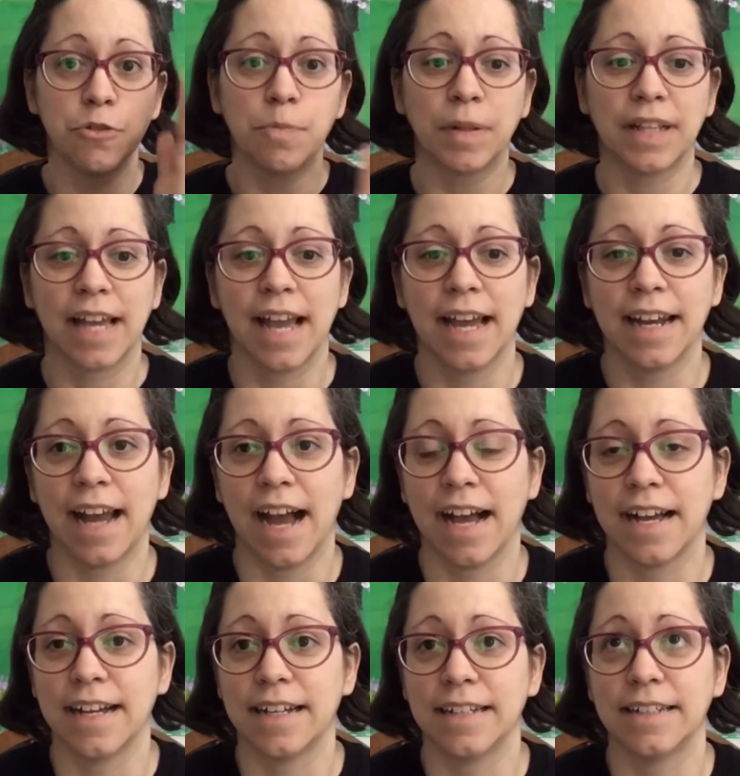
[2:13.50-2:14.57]
plan
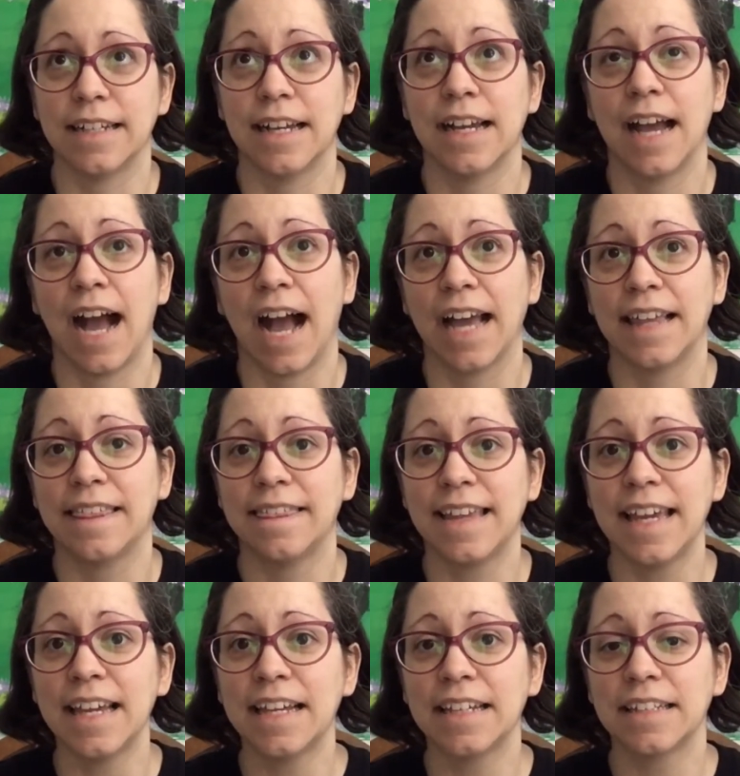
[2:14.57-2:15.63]
on, I
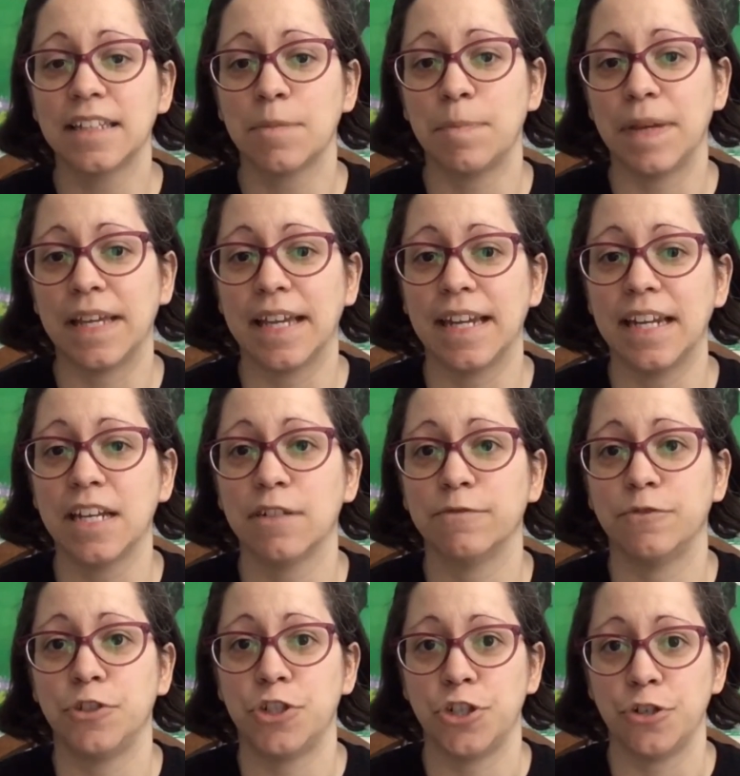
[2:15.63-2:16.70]
think the beginning
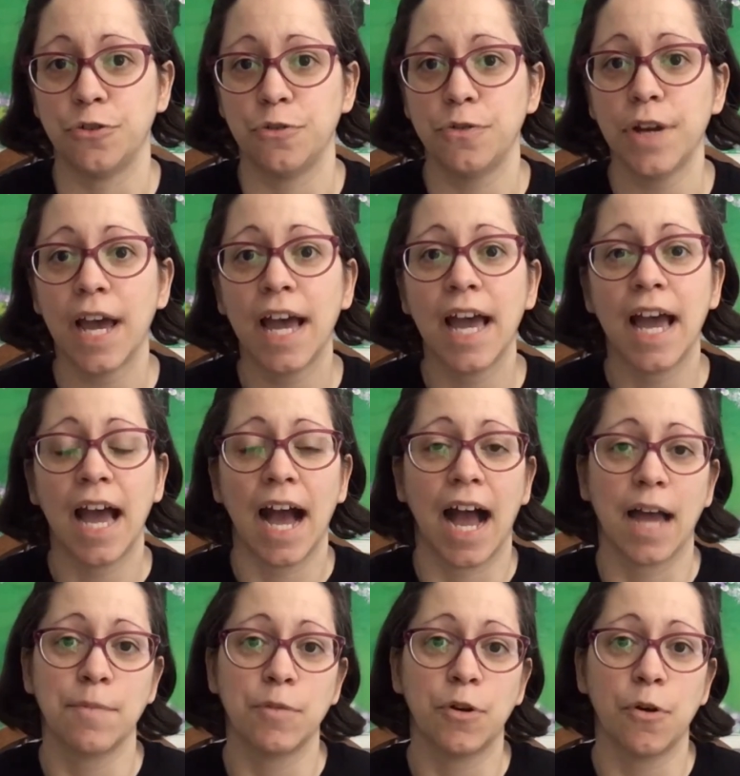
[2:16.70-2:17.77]
of June,
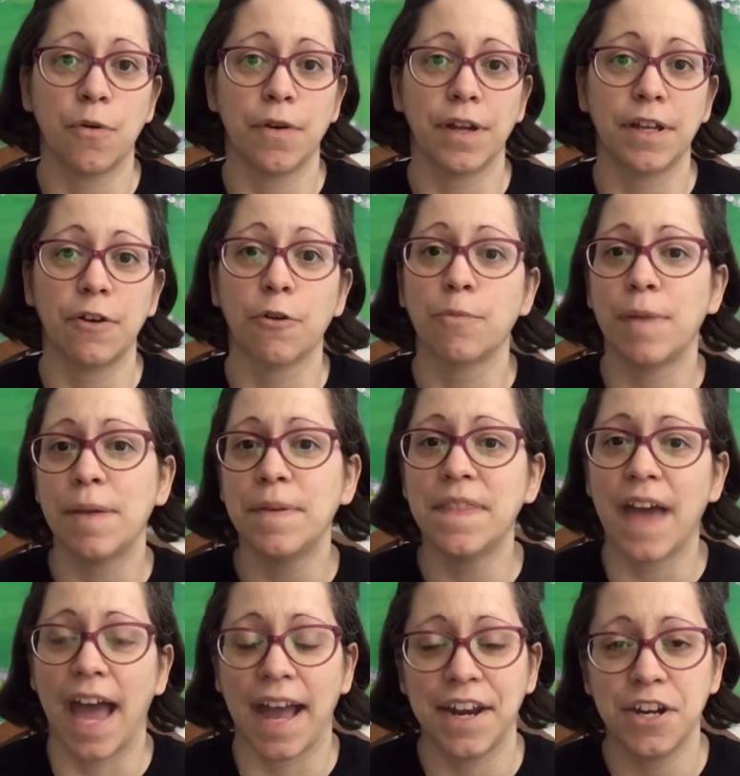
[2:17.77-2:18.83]
or maybe
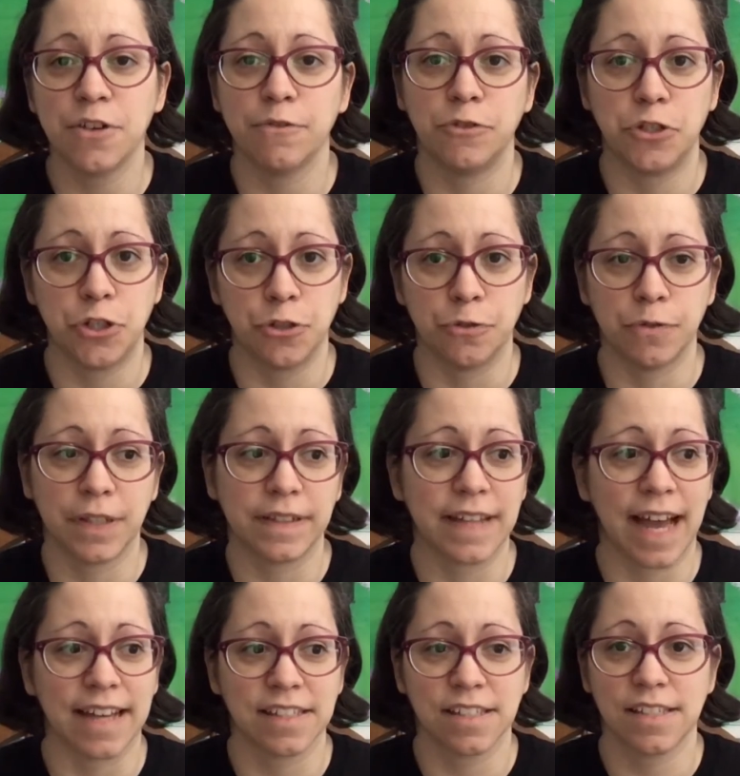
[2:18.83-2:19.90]
the end of June, the
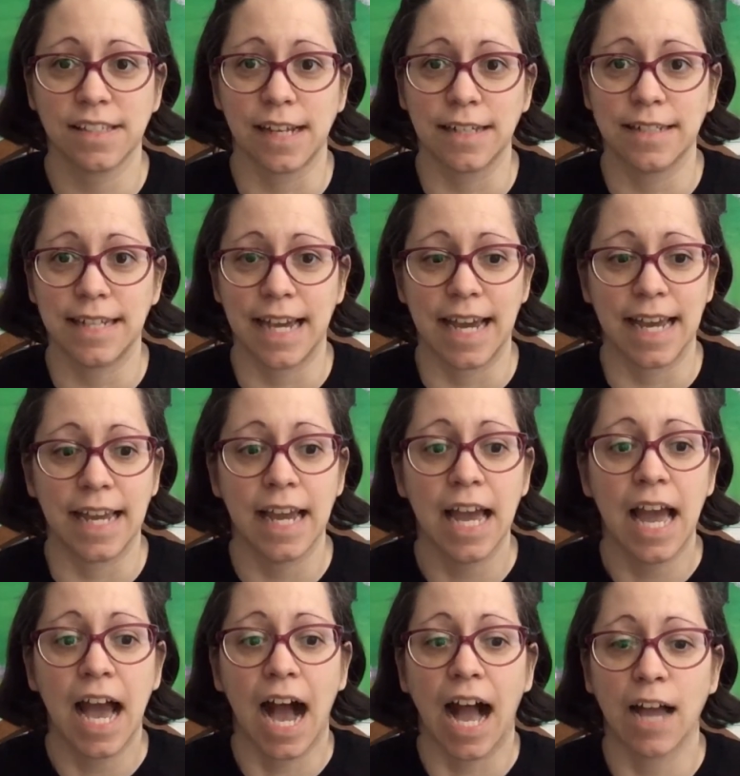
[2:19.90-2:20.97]
last Sunday,
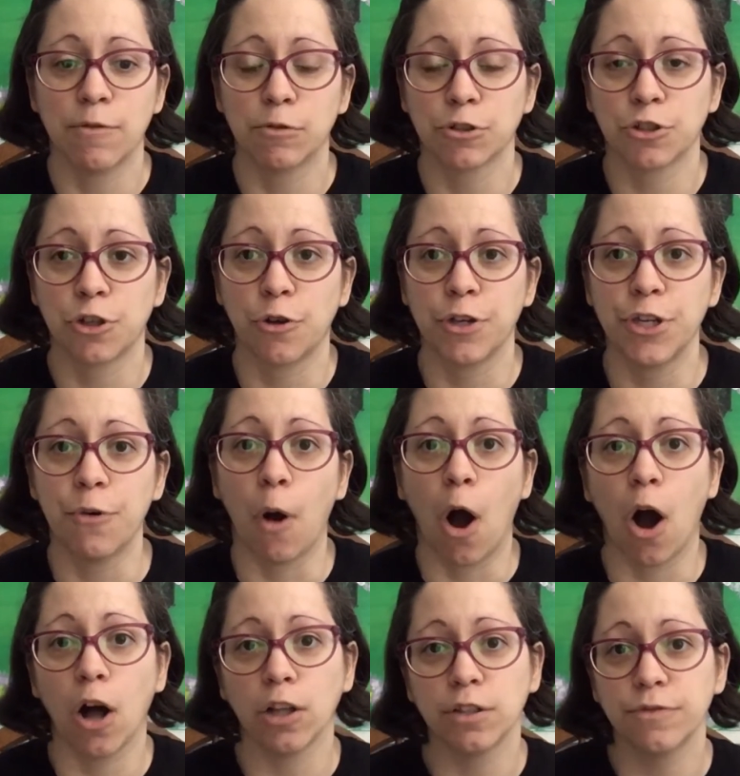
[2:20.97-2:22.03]
I will show you
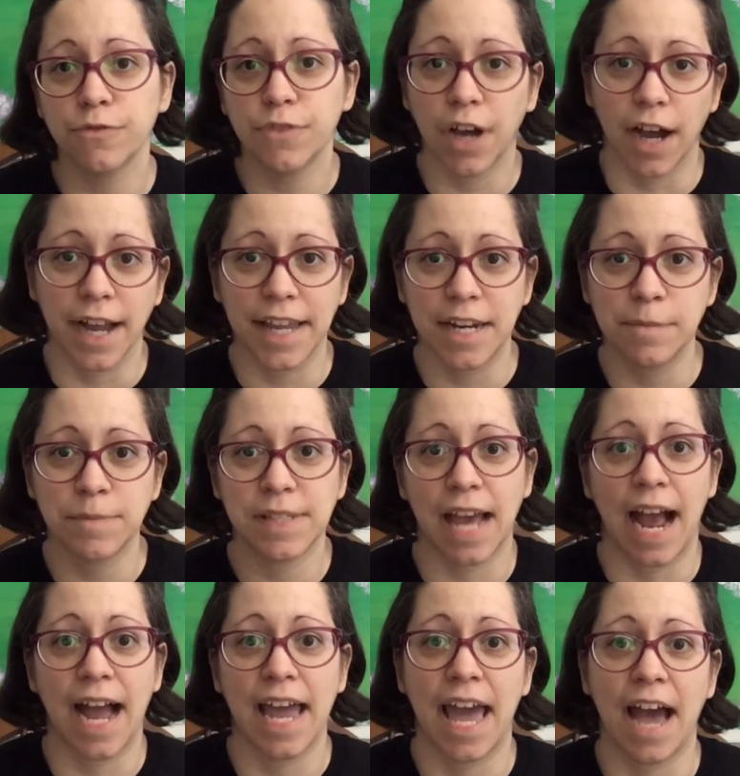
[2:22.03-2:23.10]
all of the items that
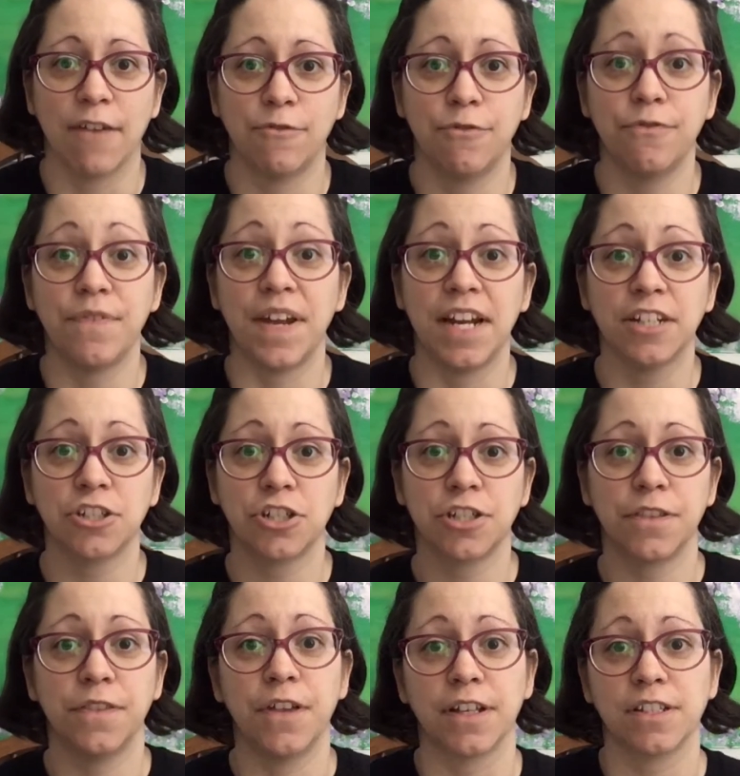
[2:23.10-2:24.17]
I have
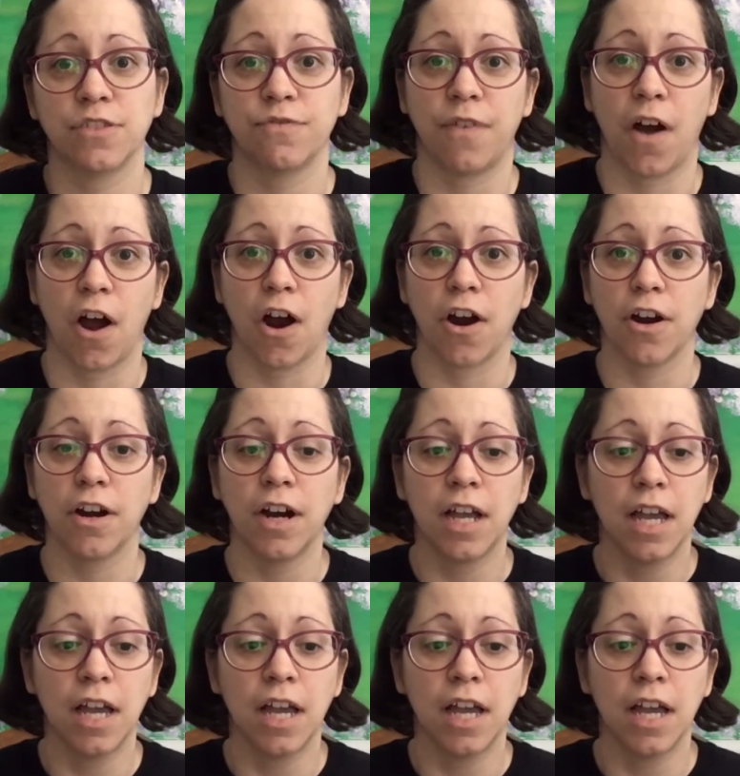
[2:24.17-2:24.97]
finished thus far